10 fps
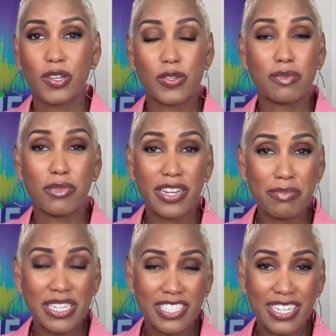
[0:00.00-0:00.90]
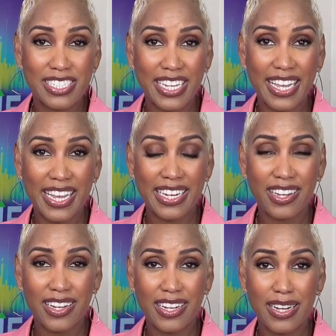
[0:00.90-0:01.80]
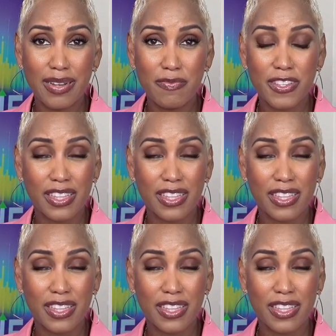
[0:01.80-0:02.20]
go to moneymissionja.com for